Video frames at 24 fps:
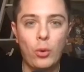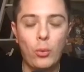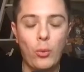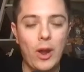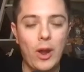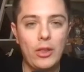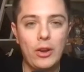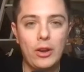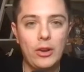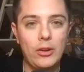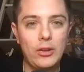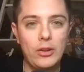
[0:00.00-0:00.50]

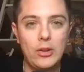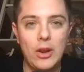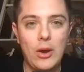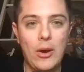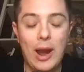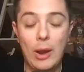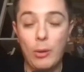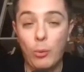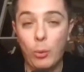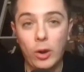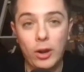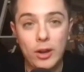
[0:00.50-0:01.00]
whether,
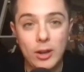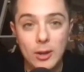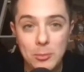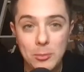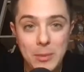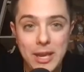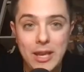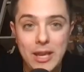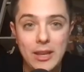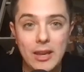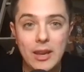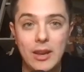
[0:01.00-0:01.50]
I work in
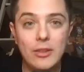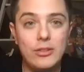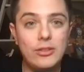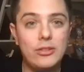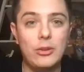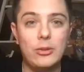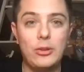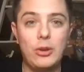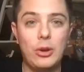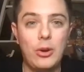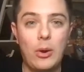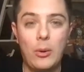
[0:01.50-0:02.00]
media,
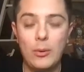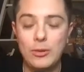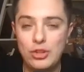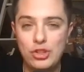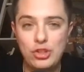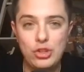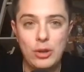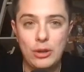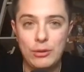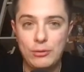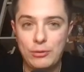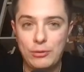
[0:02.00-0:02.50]
so you're always
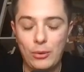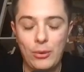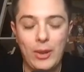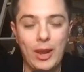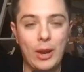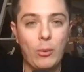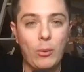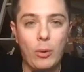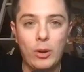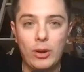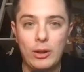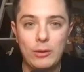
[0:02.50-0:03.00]
shooting for
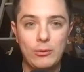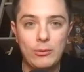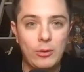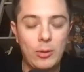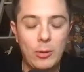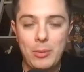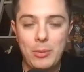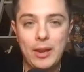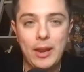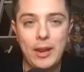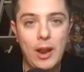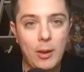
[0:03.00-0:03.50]
like working for
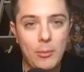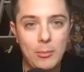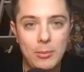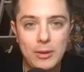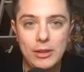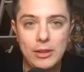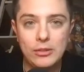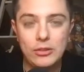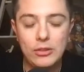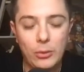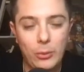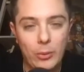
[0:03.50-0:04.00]
the big
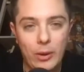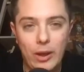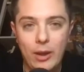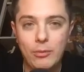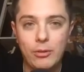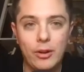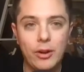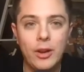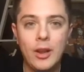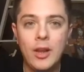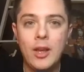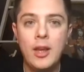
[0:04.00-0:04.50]
companies or
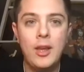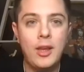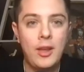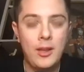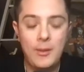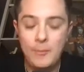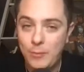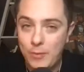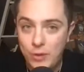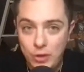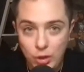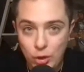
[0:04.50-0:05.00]
whatever.
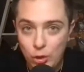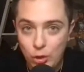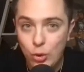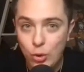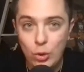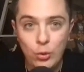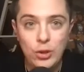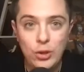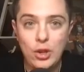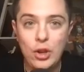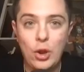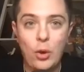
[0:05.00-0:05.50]

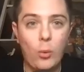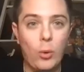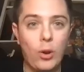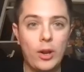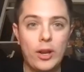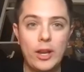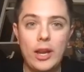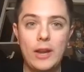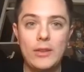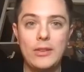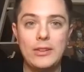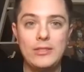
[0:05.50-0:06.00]

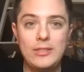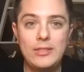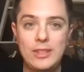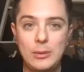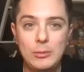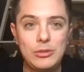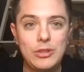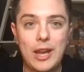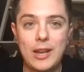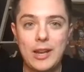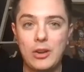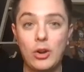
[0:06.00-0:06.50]
Working on the
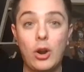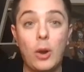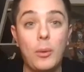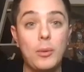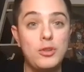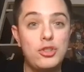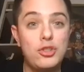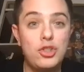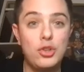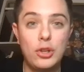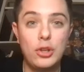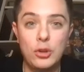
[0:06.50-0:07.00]
team side, you're
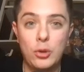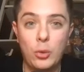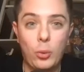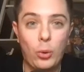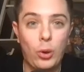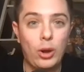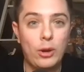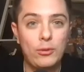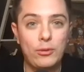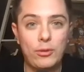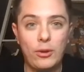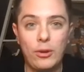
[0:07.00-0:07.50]
always shooting to
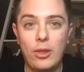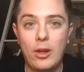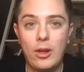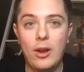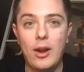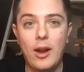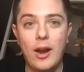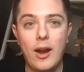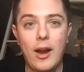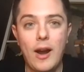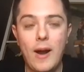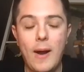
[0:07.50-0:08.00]
work for
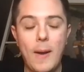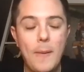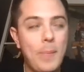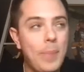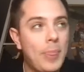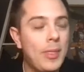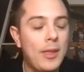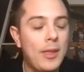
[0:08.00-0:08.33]
the